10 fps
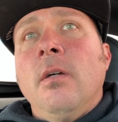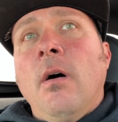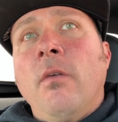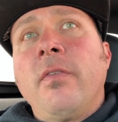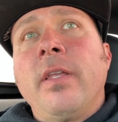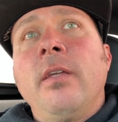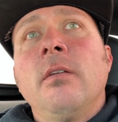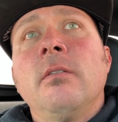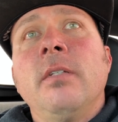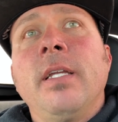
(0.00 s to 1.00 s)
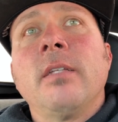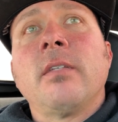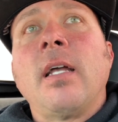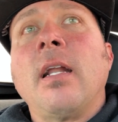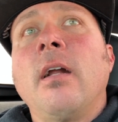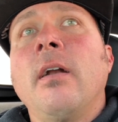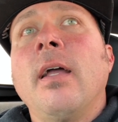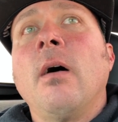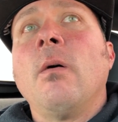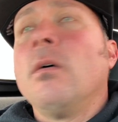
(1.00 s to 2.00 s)
hopefully he gets that ironed
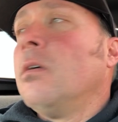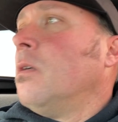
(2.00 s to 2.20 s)
out.